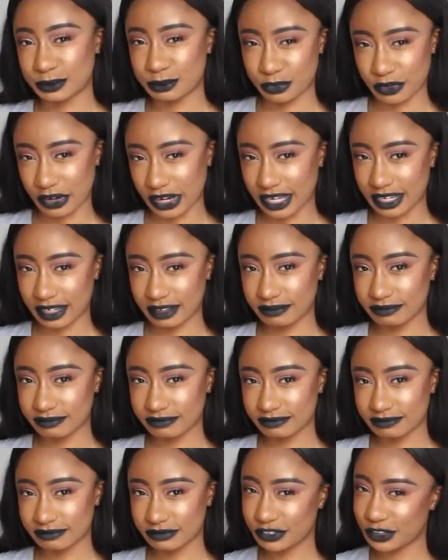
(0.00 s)
spray,
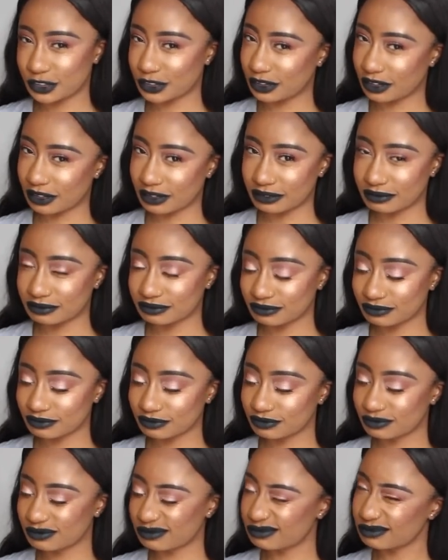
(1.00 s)
you know.
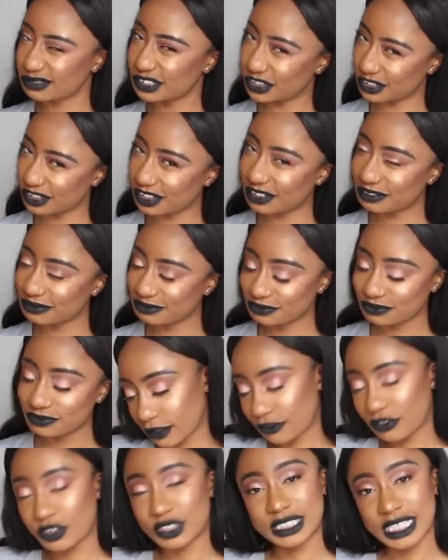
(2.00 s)

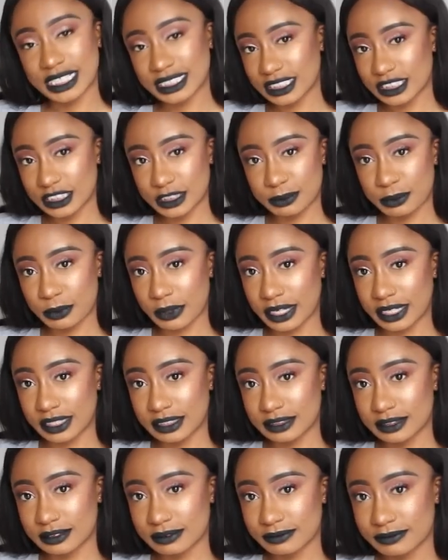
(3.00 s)
For setting
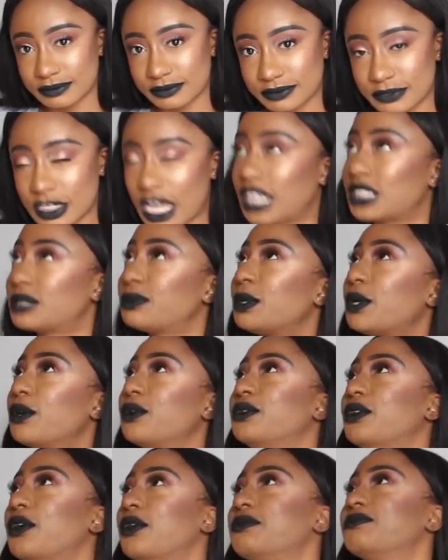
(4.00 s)
sprays, as we
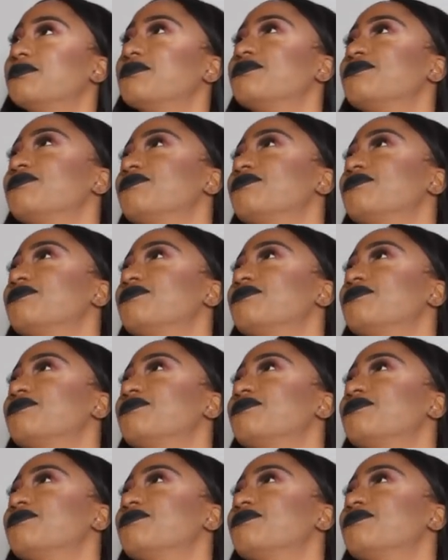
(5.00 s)
all know,